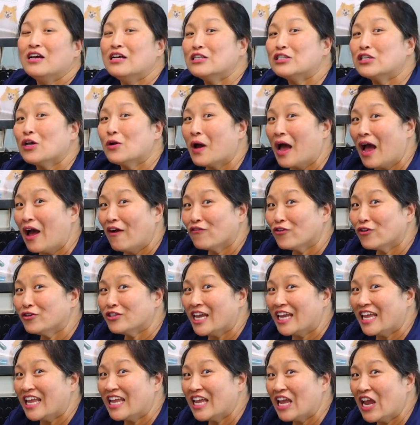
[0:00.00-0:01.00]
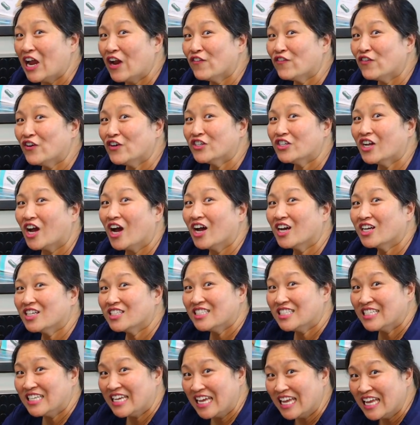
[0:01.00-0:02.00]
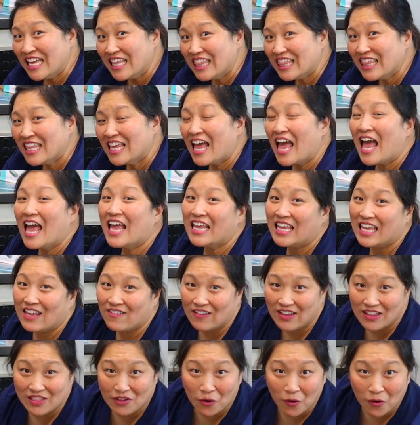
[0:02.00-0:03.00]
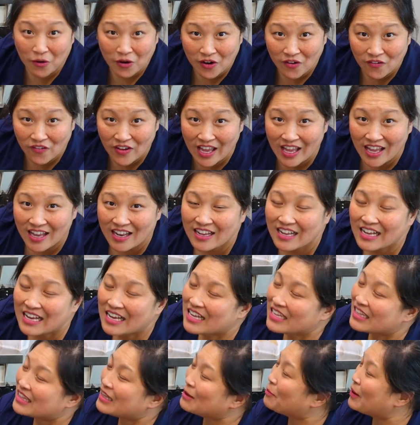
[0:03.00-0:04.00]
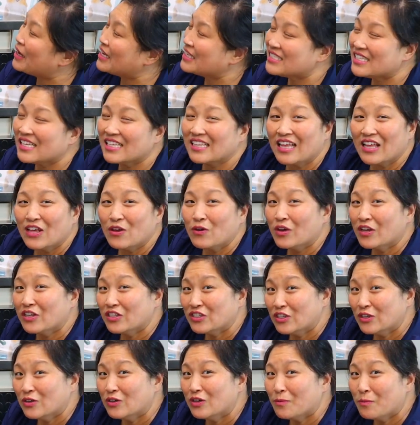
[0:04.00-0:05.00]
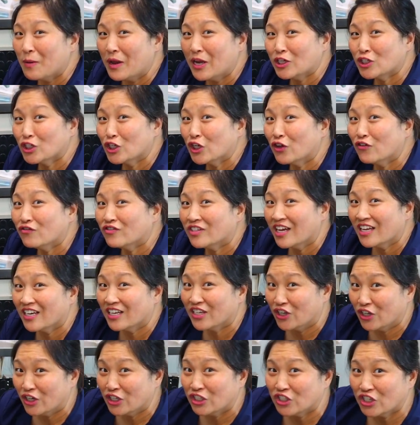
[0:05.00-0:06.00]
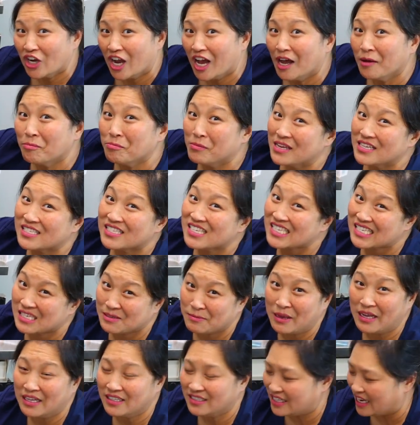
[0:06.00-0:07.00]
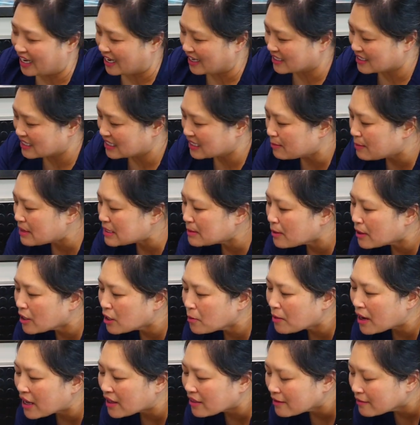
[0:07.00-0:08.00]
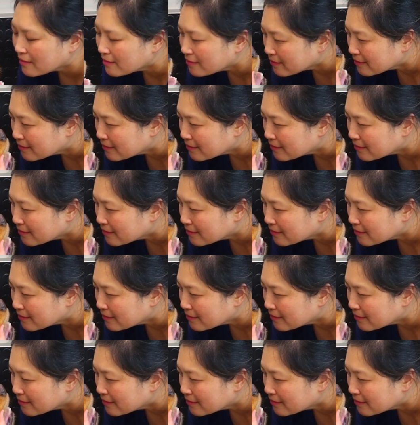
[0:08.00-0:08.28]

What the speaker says: So after taking care of your dog's teeth and giving the Oravet, the best thing that you can do to make sure you've done a good job is the smell test. Let me smell your breath.